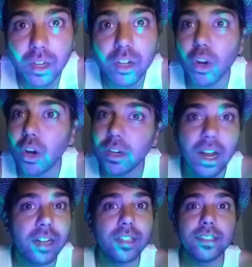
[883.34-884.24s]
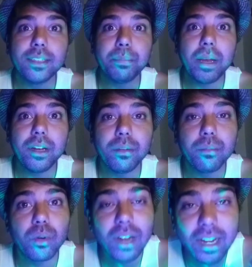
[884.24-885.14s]
not under the spell
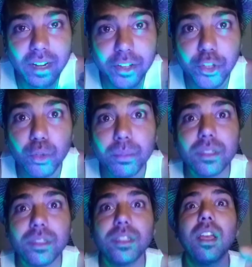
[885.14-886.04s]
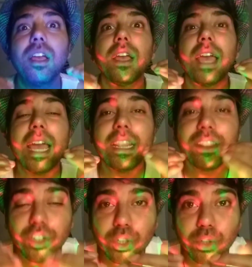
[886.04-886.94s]
anymore and are humans. And
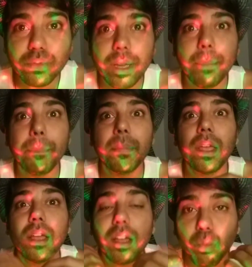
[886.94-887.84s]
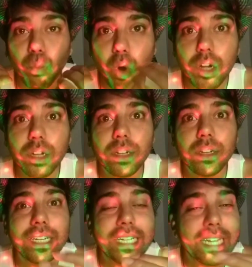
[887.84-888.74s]
3 of them walk
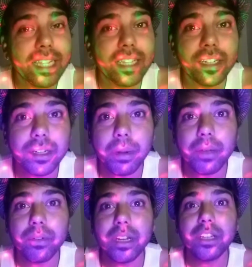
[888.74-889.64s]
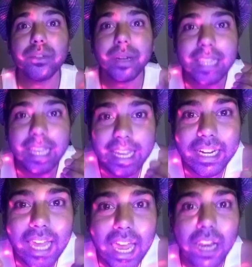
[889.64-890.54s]
till the nearby village, where they
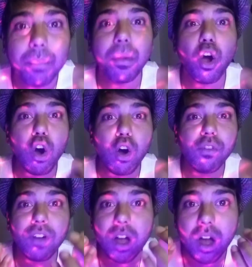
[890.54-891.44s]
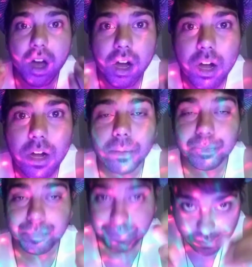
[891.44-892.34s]
get a help of
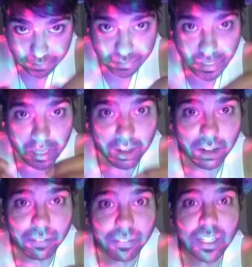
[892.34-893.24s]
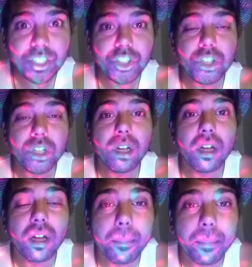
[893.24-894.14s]
a village
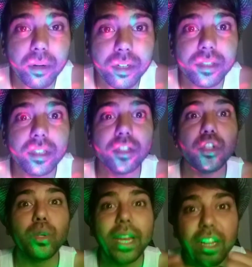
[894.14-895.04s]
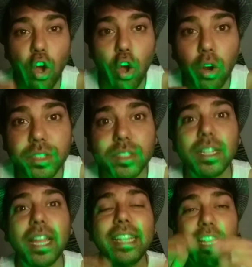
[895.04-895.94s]
person to get a horse.
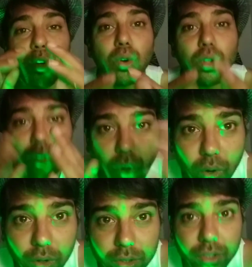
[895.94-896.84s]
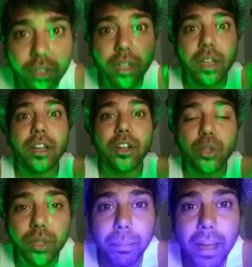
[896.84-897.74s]
And they go on the horse
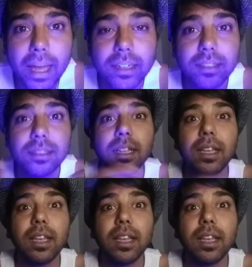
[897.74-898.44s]
to the palace.